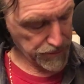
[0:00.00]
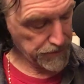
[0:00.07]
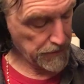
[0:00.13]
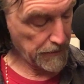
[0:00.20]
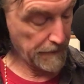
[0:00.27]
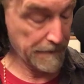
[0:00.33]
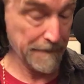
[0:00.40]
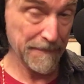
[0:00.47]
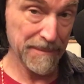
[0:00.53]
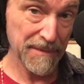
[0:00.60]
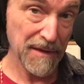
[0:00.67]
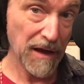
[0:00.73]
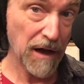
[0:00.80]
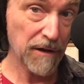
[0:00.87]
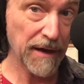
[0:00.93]

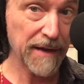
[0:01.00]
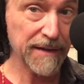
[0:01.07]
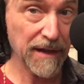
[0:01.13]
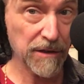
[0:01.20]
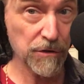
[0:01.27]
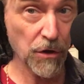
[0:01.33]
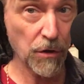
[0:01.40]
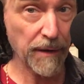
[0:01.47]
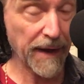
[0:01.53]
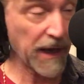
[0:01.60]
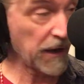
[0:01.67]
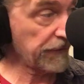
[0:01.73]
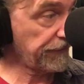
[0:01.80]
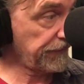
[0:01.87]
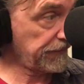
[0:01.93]
I'll add that low
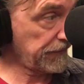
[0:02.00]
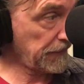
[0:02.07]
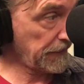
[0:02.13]
F